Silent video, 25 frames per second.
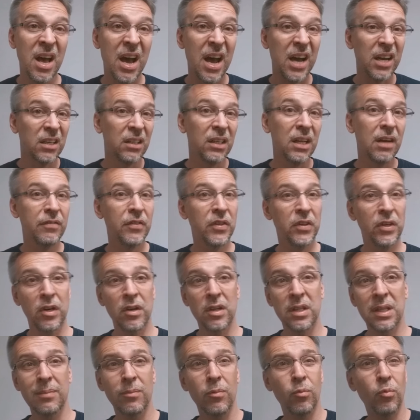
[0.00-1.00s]
I'd love to
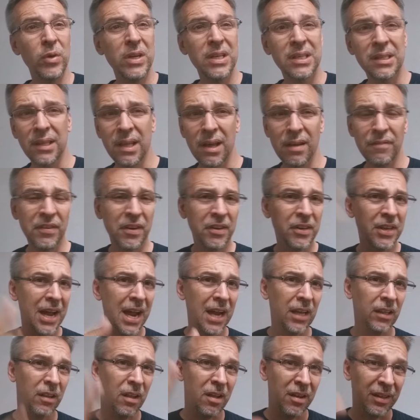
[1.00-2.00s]
hear them. We'd love to
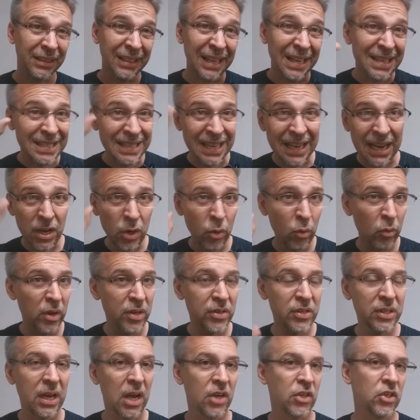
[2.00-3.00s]
dialogue. Let's get into a
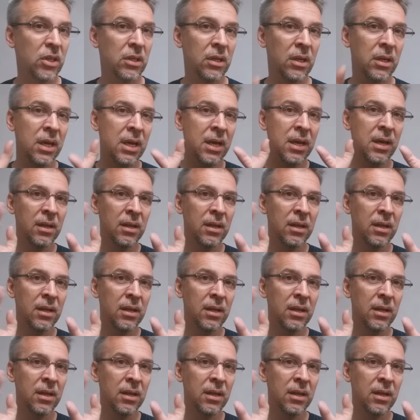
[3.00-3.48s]
discussion.